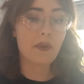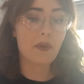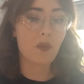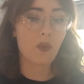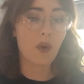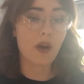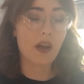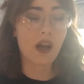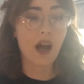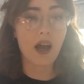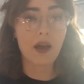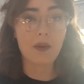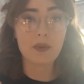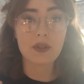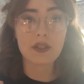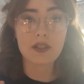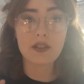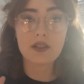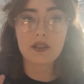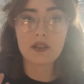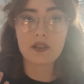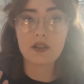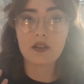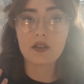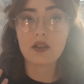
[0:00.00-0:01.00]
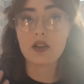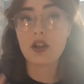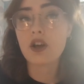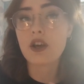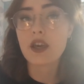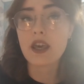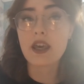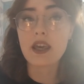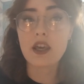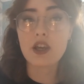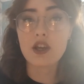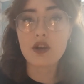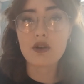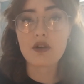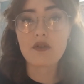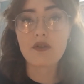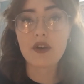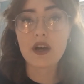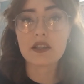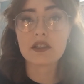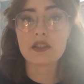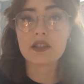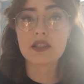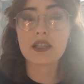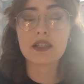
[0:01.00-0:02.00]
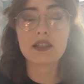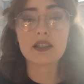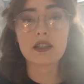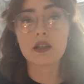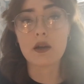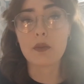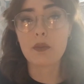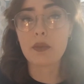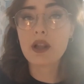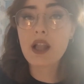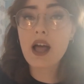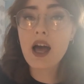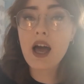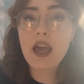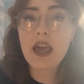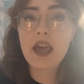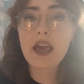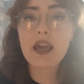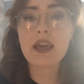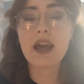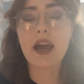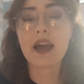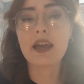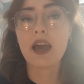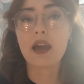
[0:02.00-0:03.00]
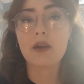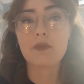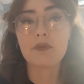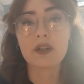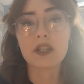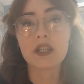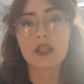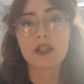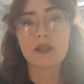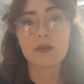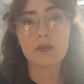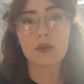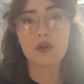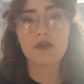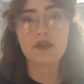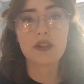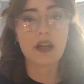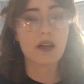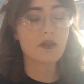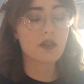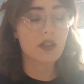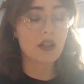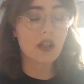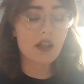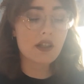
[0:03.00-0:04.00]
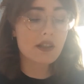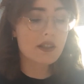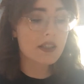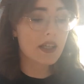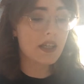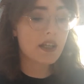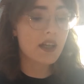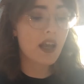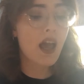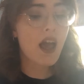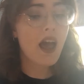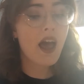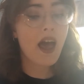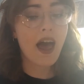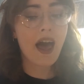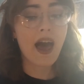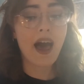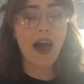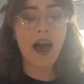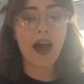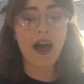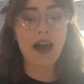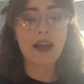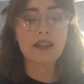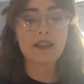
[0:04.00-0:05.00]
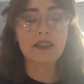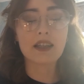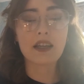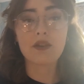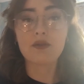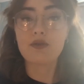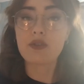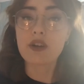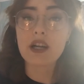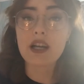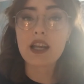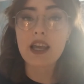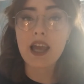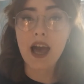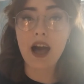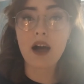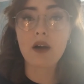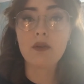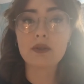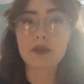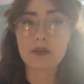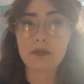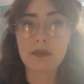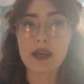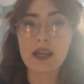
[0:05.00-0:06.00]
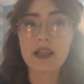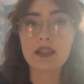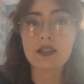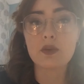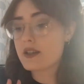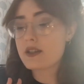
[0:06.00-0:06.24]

when I was looking at universities and applying and getting ready to move down to London, and it really helped me.